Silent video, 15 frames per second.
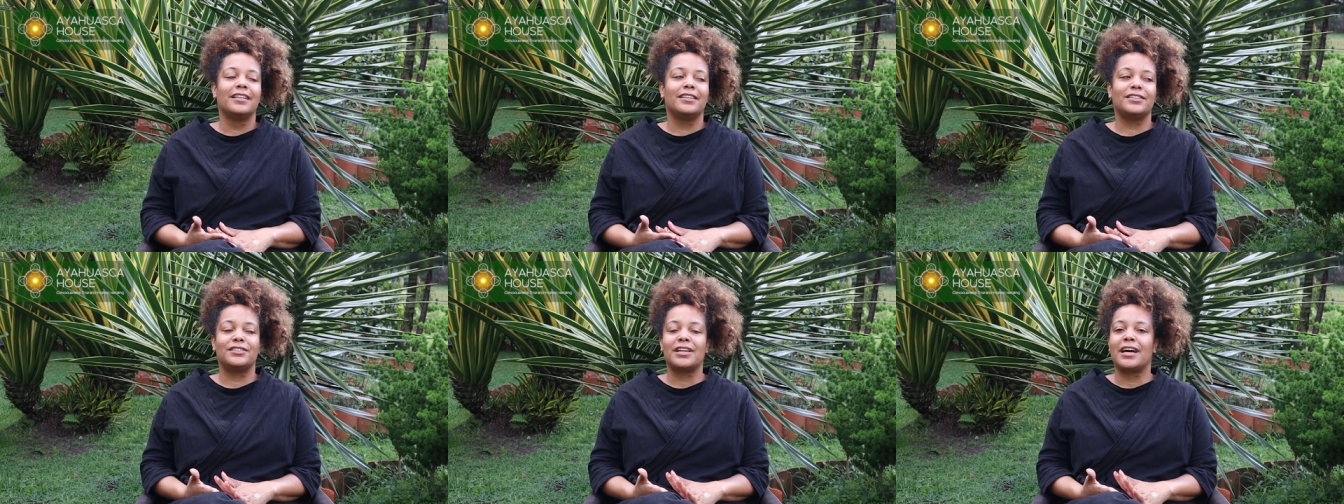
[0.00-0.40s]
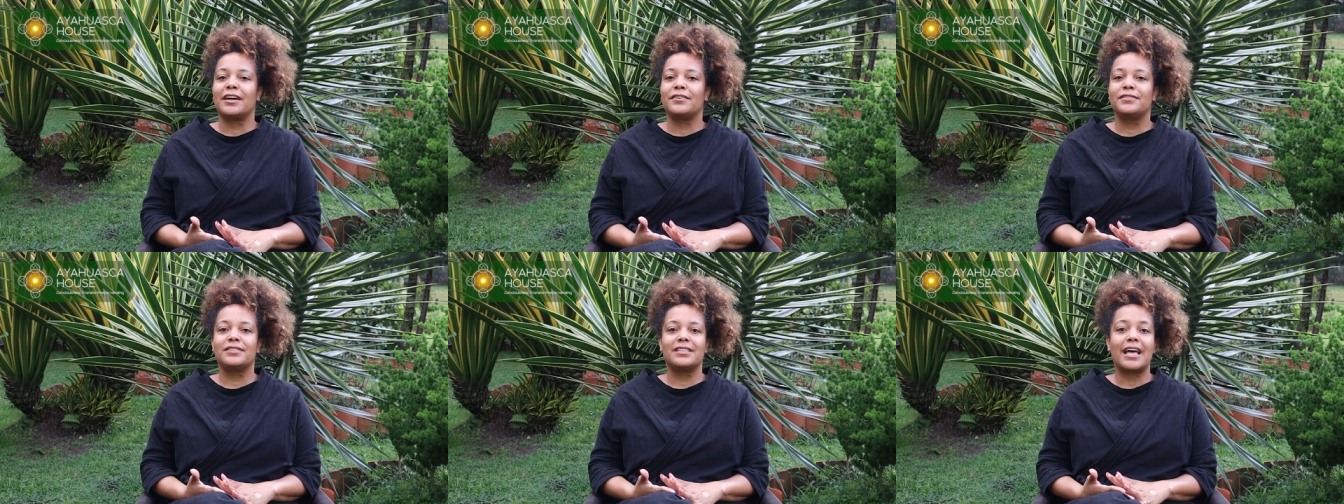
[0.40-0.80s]
the
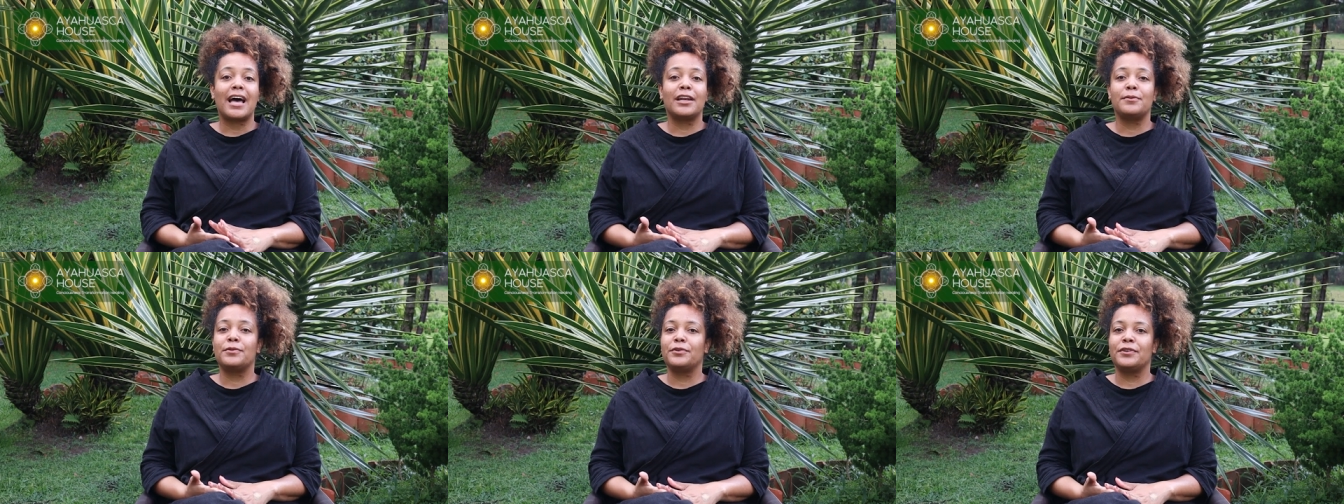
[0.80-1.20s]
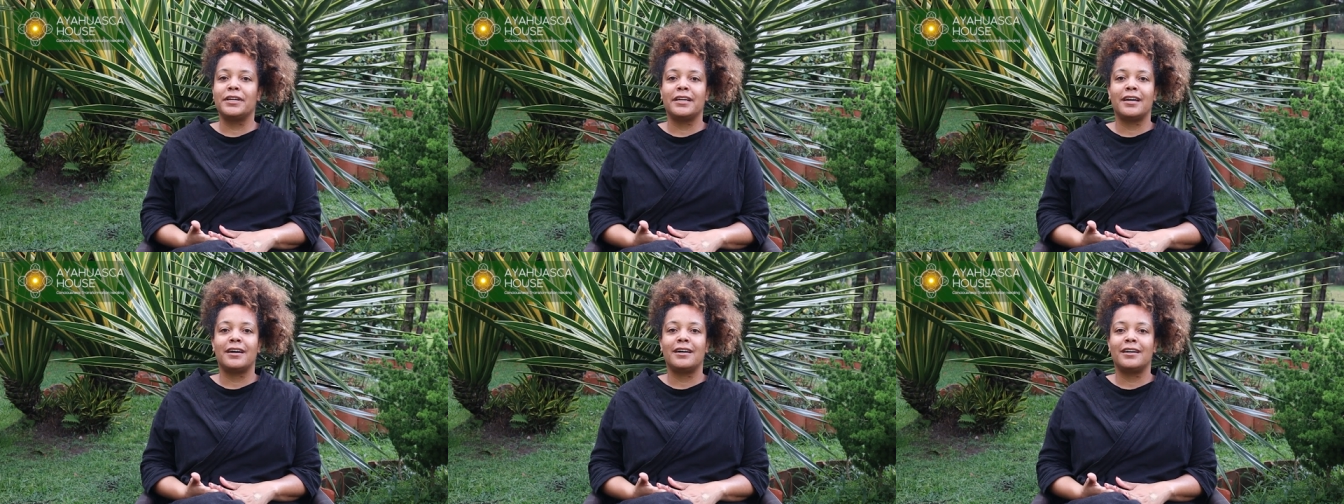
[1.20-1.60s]
chefs, Anna
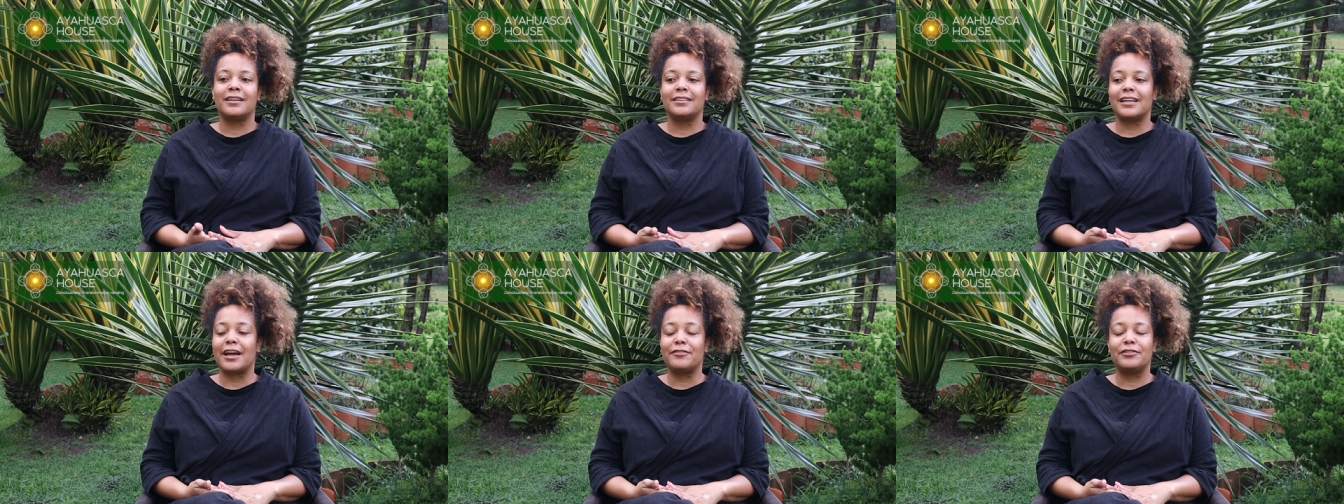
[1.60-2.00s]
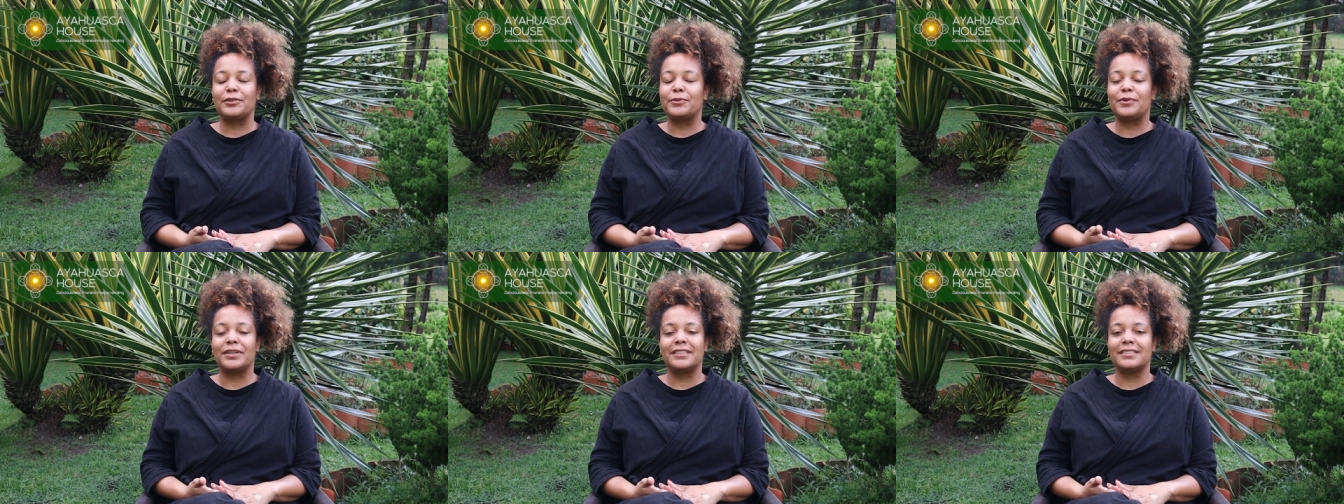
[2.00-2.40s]
Maria,
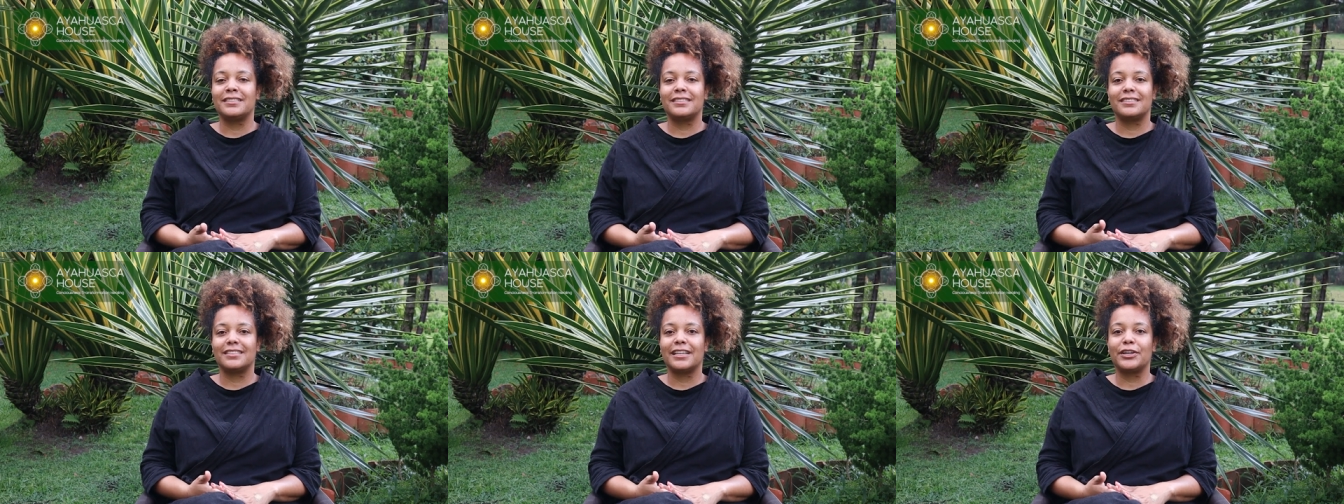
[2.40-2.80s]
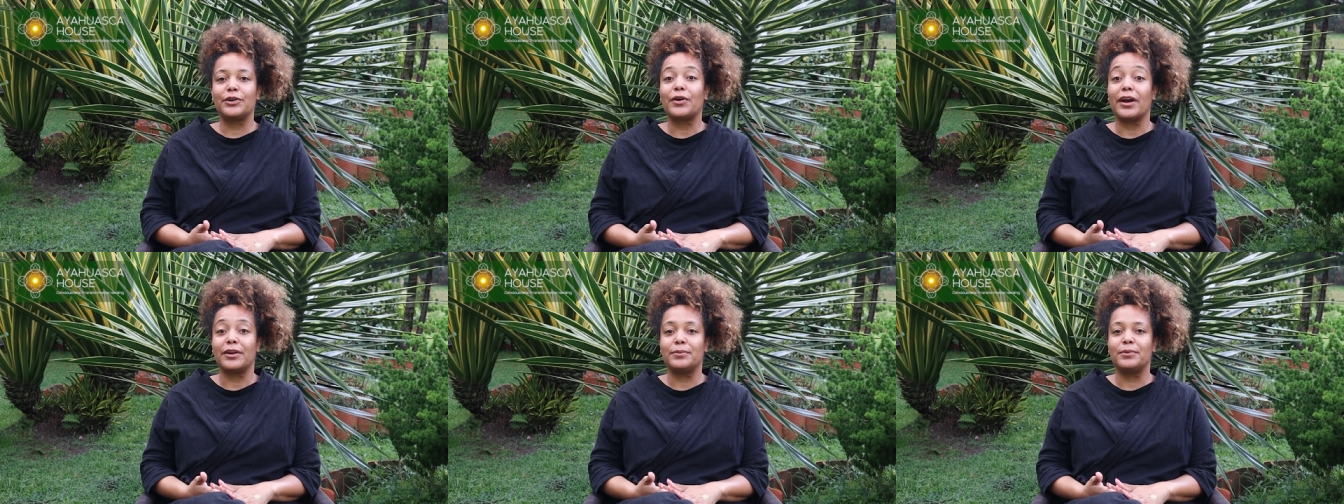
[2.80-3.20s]
everyone is
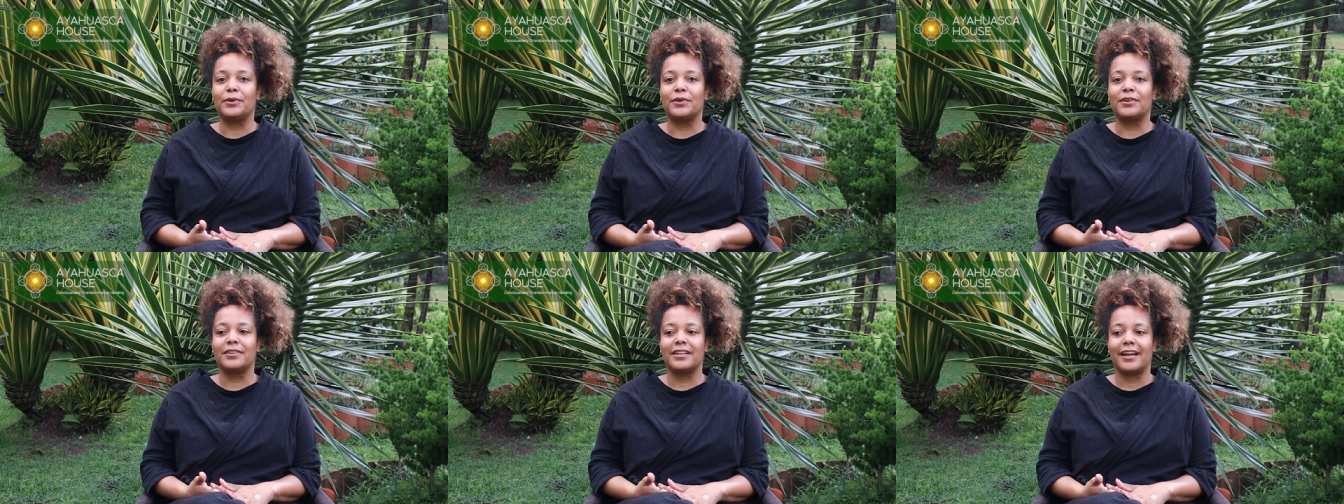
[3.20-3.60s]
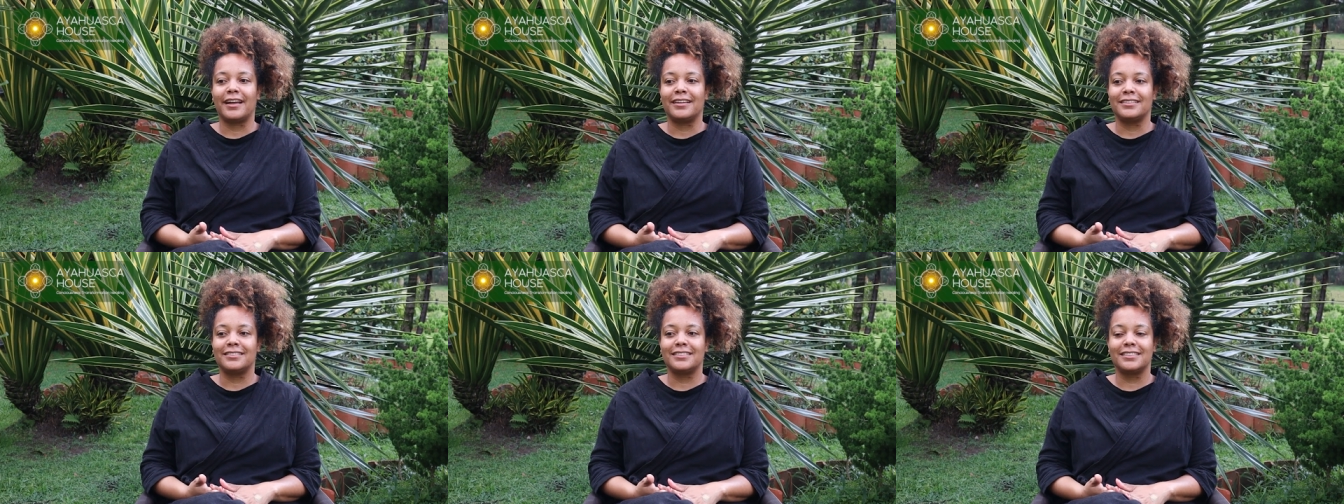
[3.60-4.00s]
incredible.
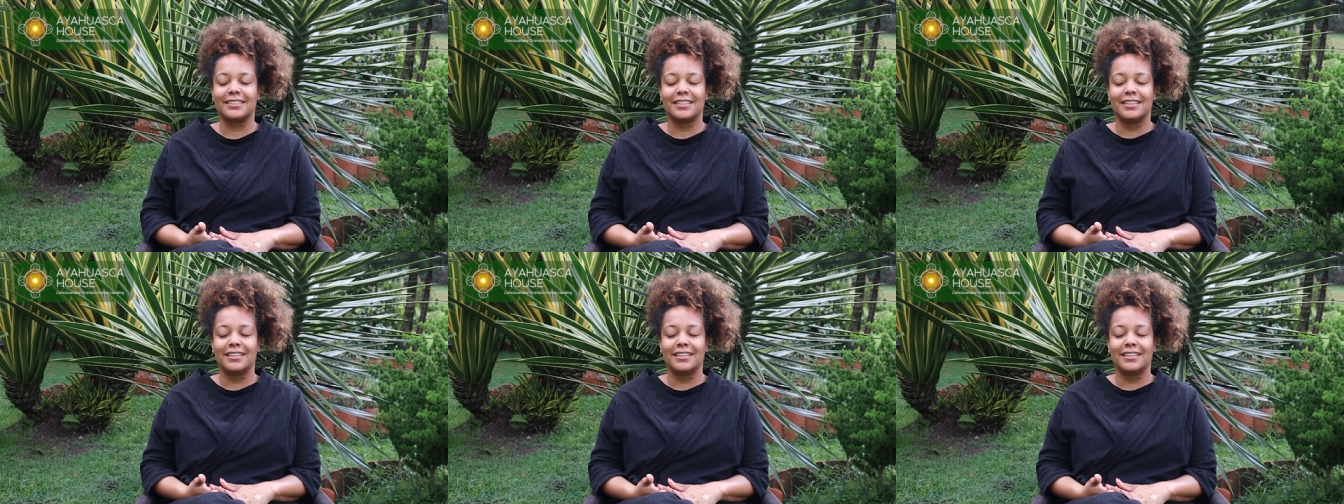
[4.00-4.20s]
And